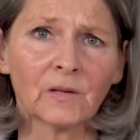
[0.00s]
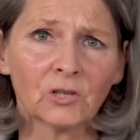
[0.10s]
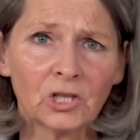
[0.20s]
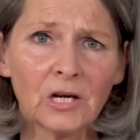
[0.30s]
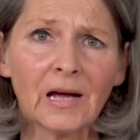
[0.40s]

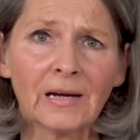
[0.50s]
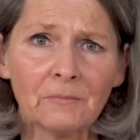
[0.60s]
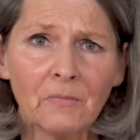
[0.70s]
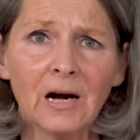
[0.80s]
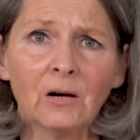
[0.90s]

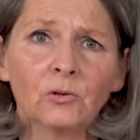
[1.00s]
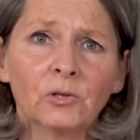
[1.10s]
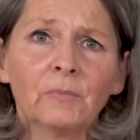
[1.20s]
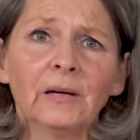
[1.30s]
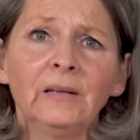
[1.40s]
intestinal
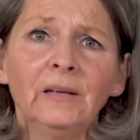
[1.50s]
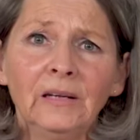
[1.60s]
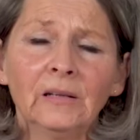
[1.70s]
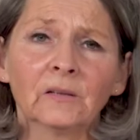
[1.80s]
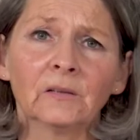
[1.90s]
mucosal
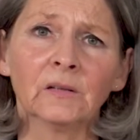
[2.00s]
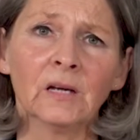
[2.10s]
barrier,